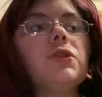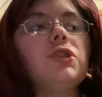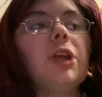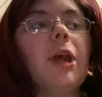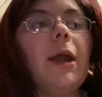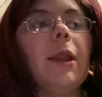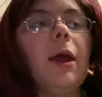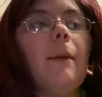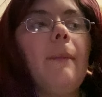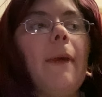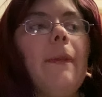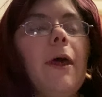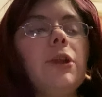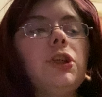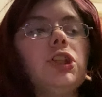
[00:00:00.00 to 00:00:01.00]
had him,
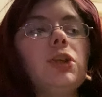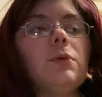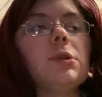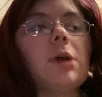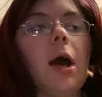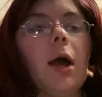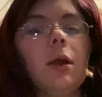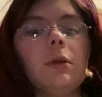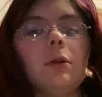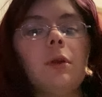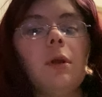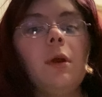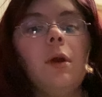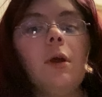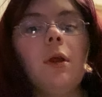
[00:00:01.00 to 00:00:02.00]
and then she was on,
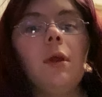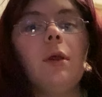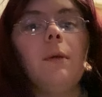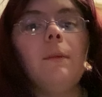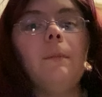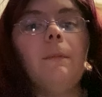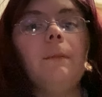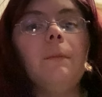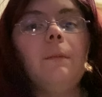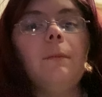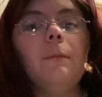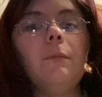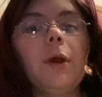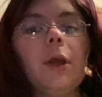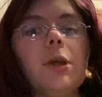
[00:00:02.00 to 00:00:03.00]

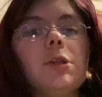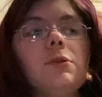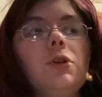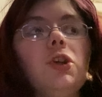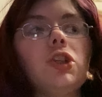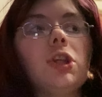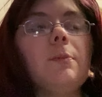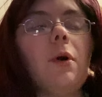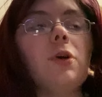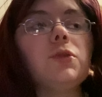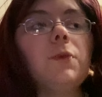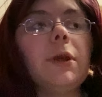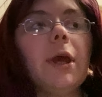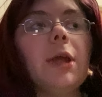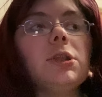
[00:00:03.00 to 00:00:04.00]
like, because usually most
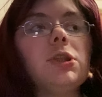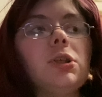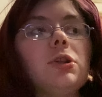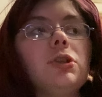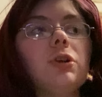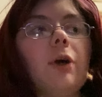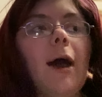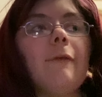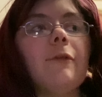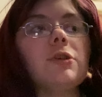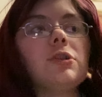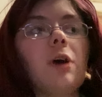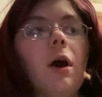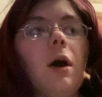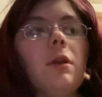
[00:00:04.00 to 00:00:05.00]
weekends she'll have her
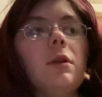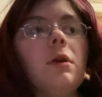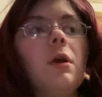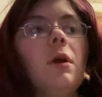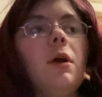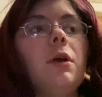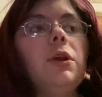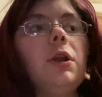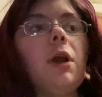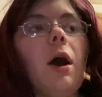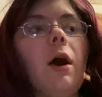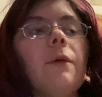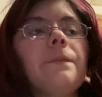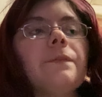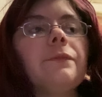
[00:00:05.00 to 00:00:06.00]
son, you
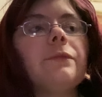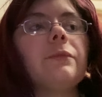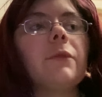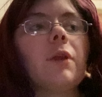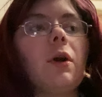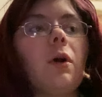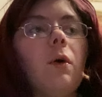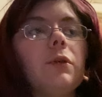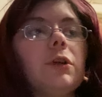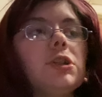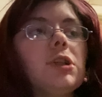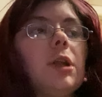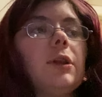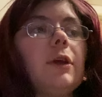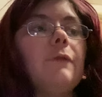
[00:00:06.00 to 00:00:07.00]
know, her older
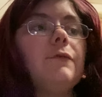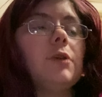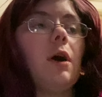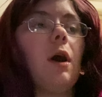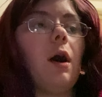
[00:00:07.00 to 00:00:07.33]
son lives